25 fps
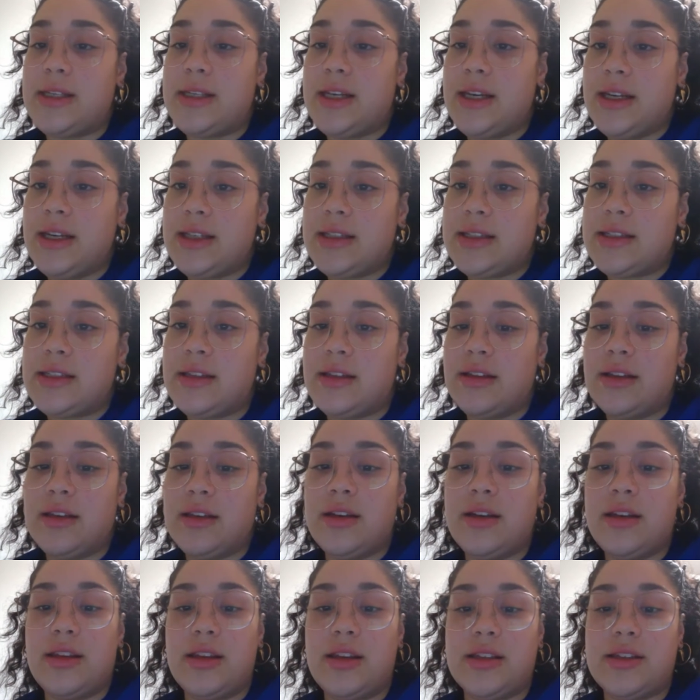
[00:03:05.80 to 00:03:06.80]
6,
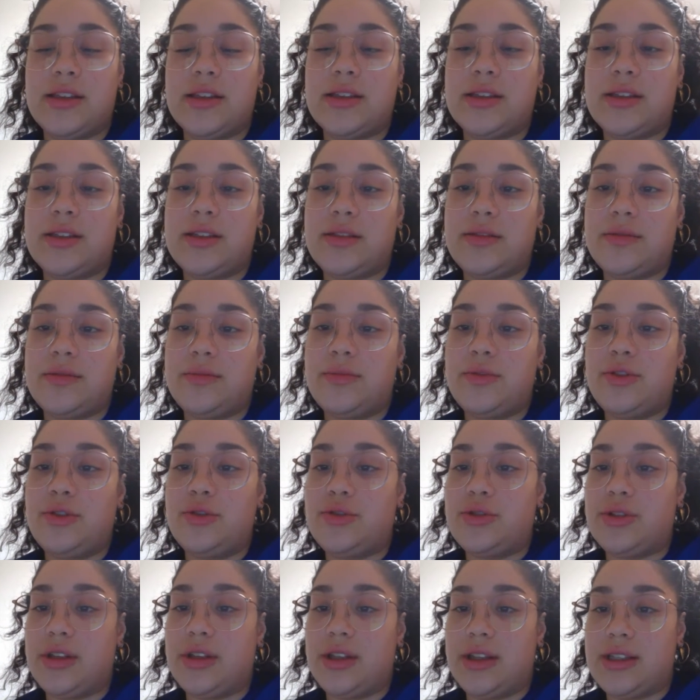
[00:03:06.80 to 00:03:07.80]
this is
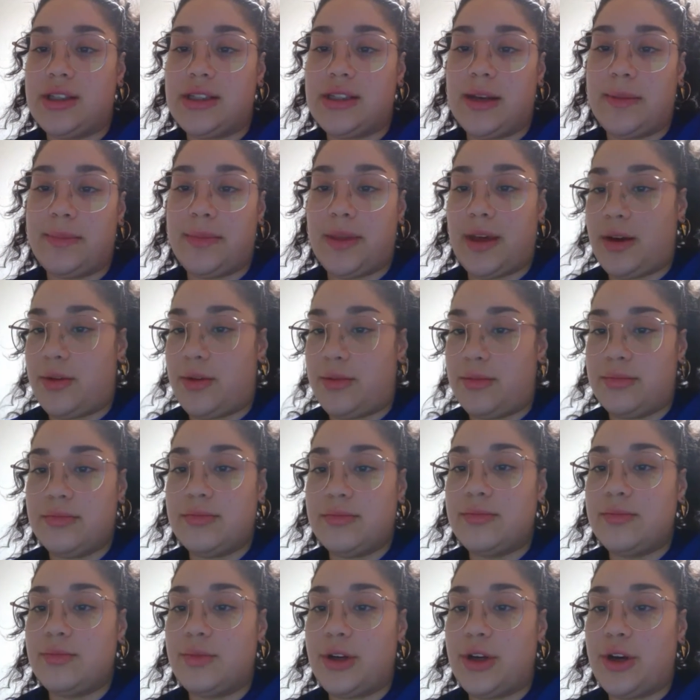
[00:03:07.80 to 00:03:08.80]
usually the step that
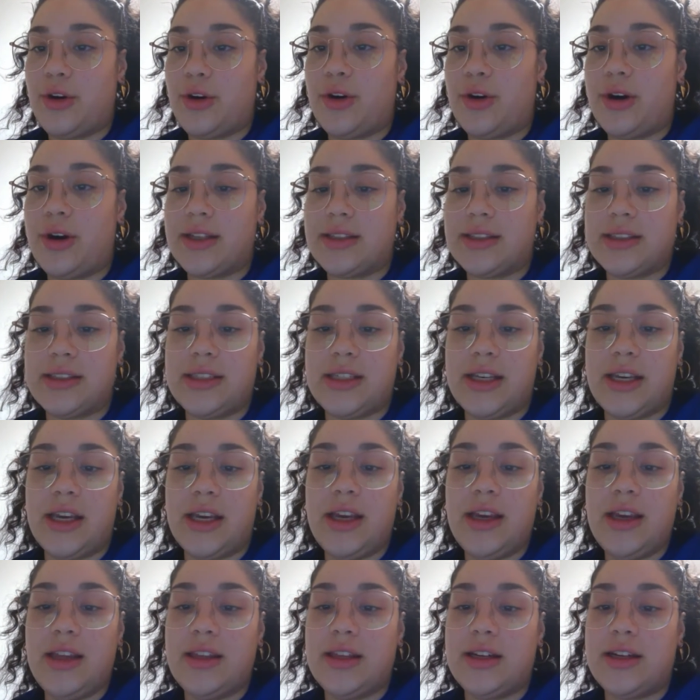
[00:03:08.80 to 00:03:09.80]
we all get to
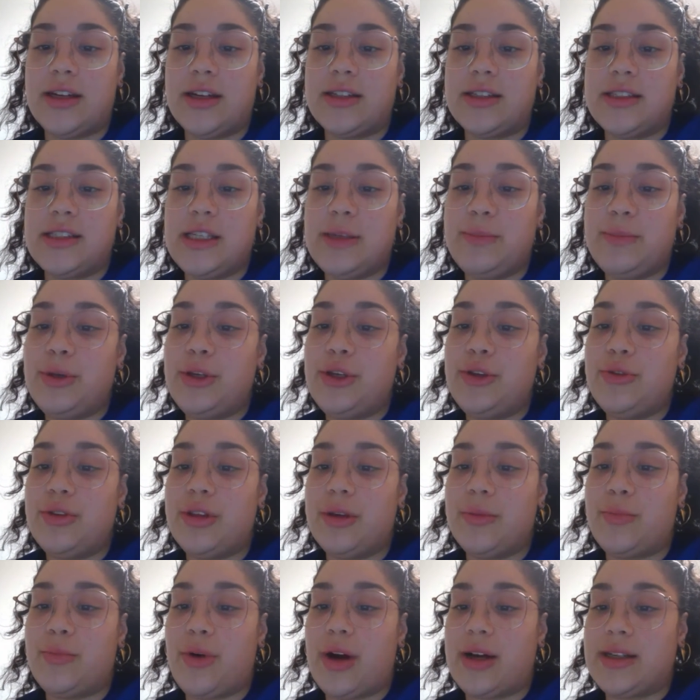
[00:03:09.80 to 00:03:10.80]
see. The CPU
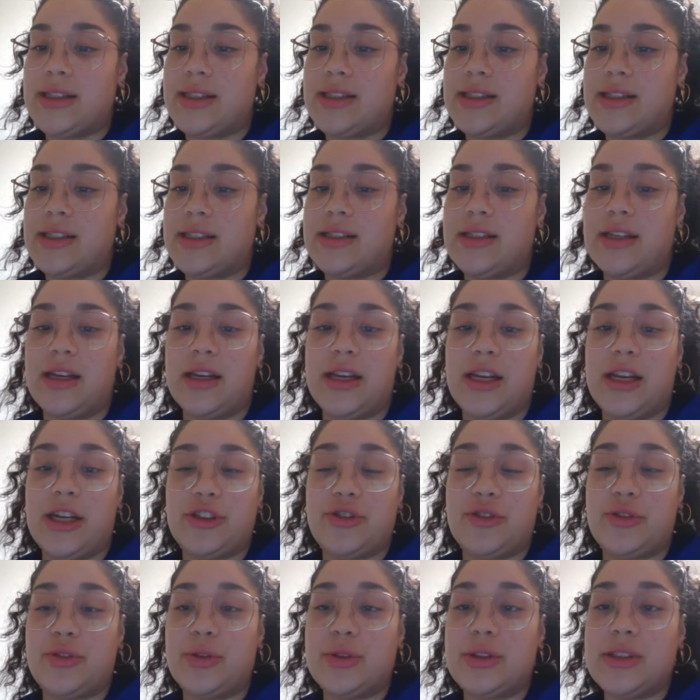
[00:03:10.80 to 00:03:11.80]
then processes the
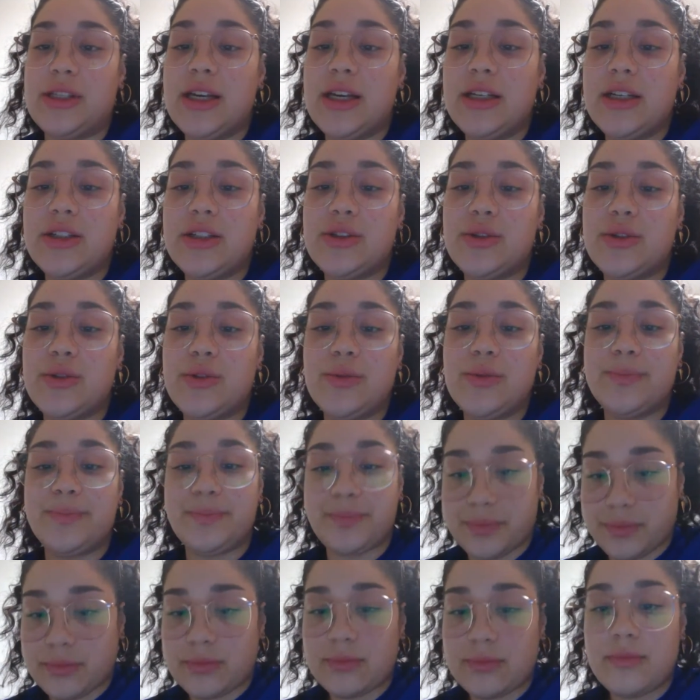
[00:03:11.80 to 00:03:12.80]
electrical
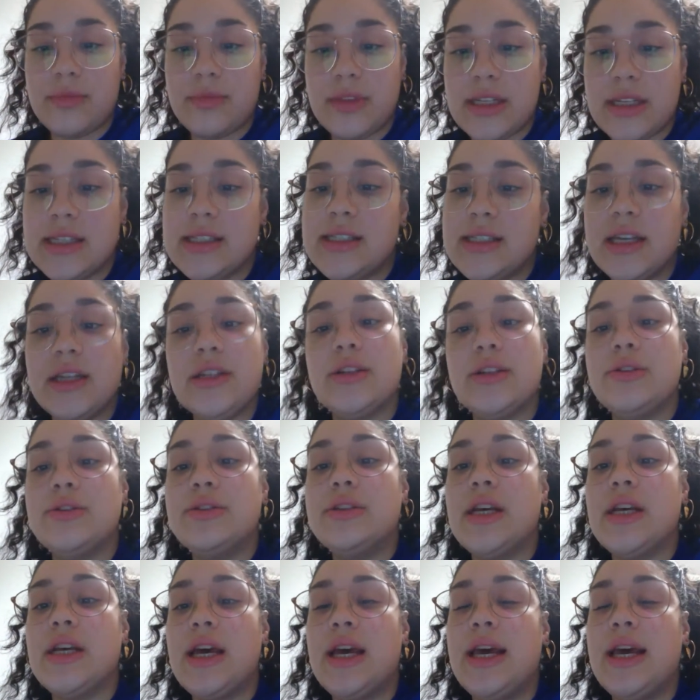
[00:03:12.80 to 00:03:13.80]

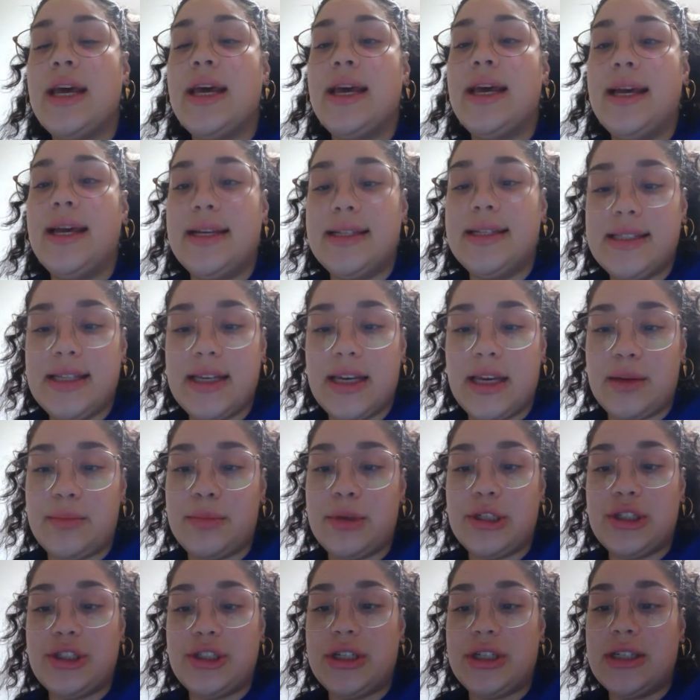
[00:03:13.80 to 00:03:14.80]
signals into
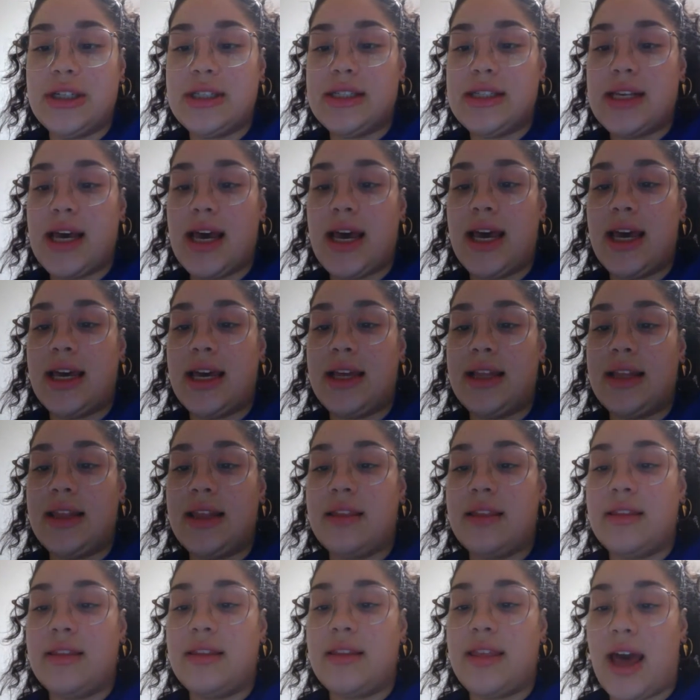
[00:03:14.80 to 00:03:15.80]
images,
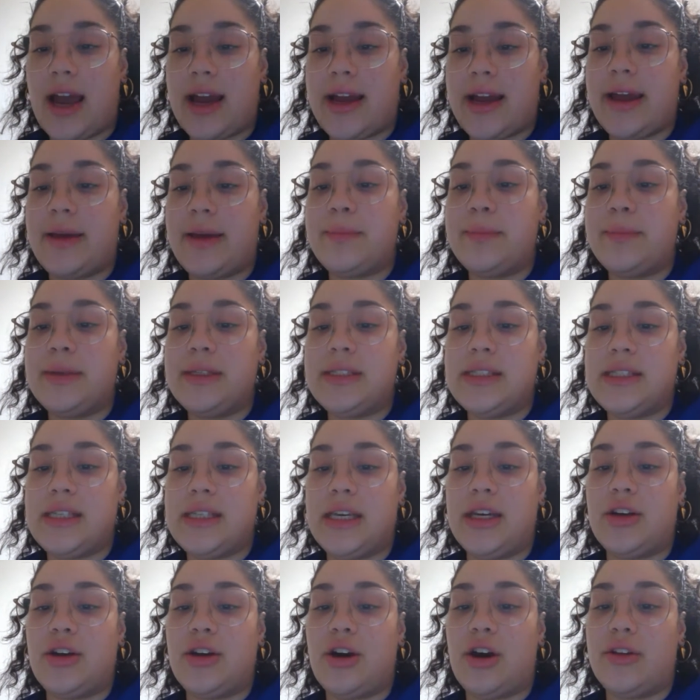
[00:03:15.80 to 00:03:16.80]
and that can be
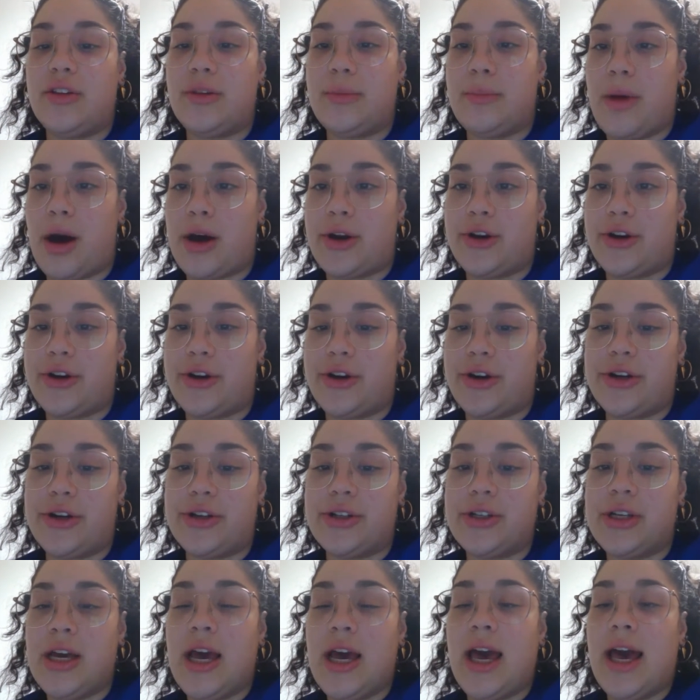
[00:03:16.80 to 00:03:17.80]
seen on the
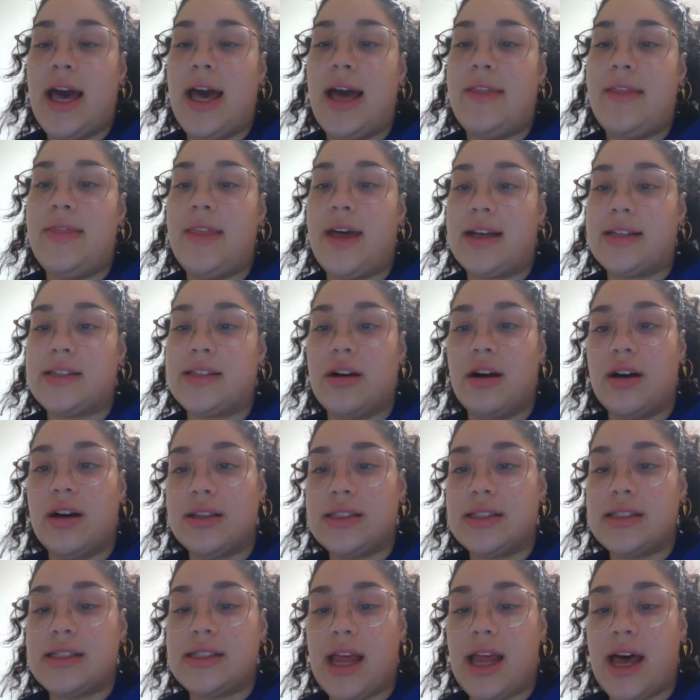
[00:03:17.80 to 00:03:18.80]
monitor, and that's
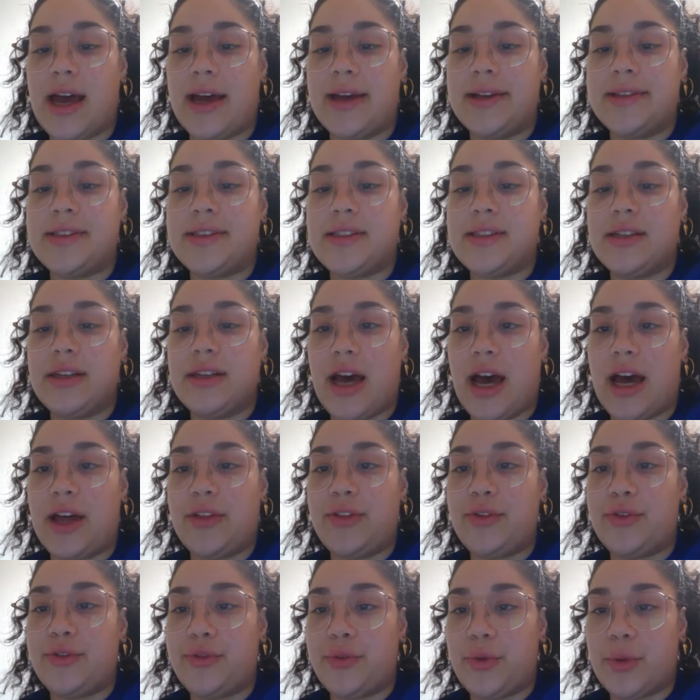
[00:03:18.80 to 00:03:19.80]
on slides
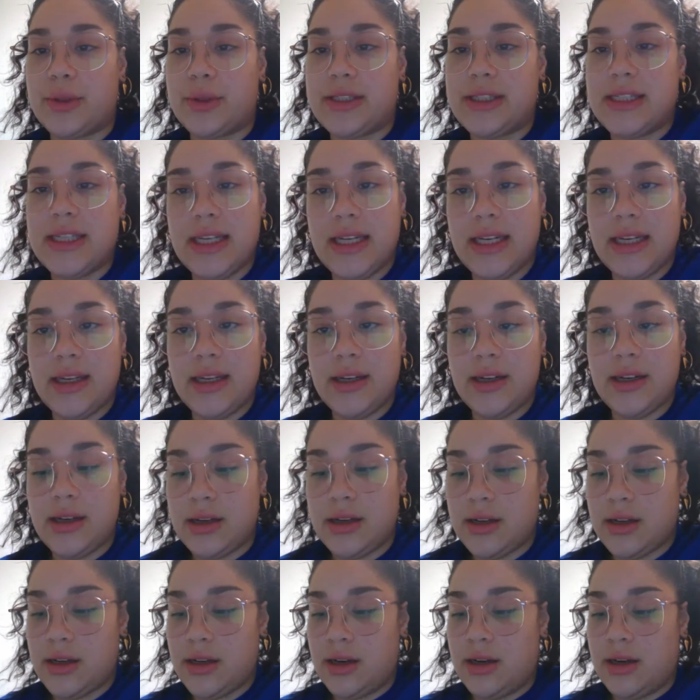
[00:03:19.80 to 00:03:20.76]
9 through 14.